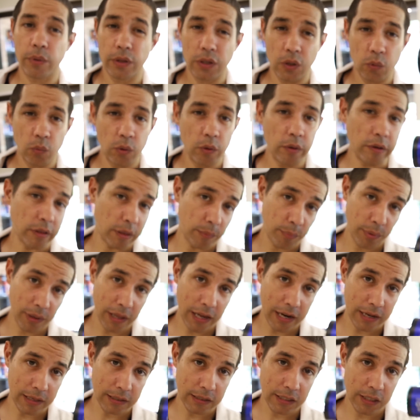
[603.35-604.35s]
but you will get the
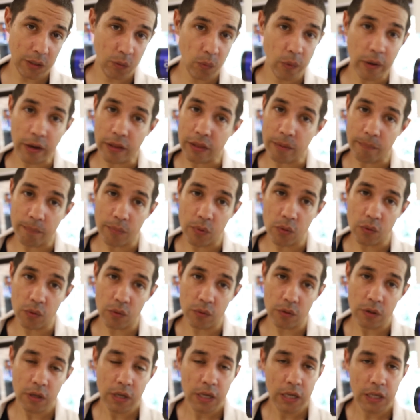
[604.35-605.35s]
planets. You will get the
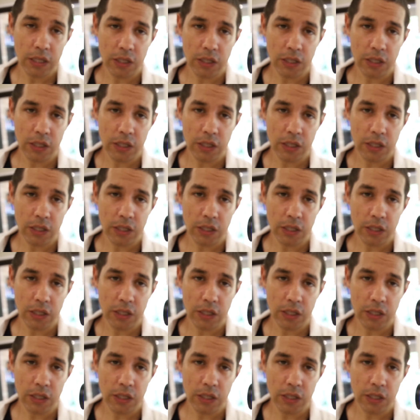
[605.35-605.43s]
moon.